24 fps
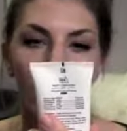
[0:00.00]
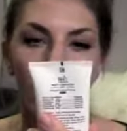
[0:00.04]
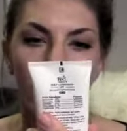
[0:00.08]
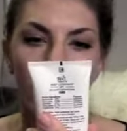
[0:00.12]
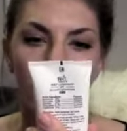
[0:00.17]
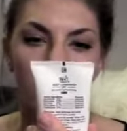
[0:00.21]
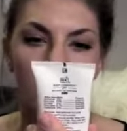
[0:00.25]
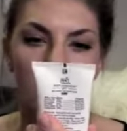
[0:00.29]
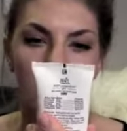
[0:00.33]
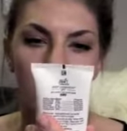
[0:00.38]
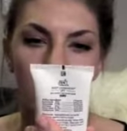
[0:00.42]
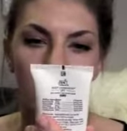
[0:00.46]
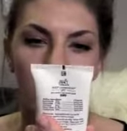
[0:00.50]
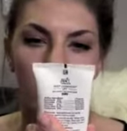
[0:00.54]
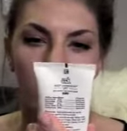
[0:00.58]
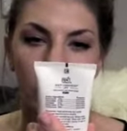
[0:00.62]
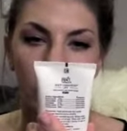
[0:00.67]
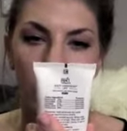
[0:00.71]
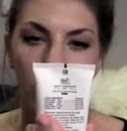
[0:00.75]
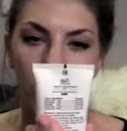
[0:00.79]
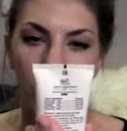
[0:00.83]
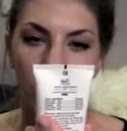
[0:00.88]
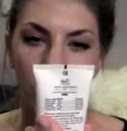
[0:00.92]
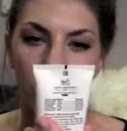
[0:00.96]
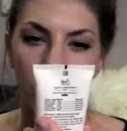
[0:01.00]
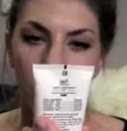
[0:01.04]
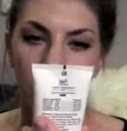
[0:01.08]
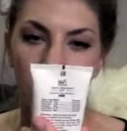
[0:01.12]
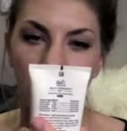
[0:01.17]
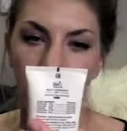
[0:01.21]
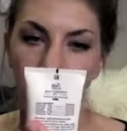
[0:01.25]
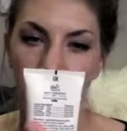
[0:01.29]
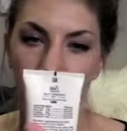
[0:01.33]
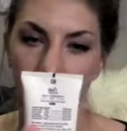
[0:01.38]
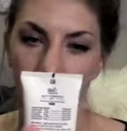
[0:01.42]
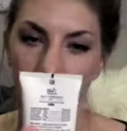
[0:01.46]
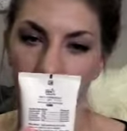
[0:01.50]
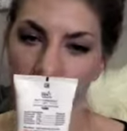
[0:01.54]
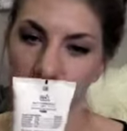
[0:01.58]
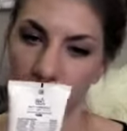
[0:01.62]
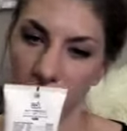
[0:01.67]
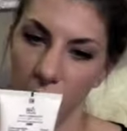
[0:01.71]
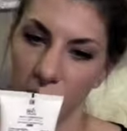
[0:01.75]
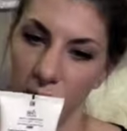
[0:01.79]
Multi-Correction Lift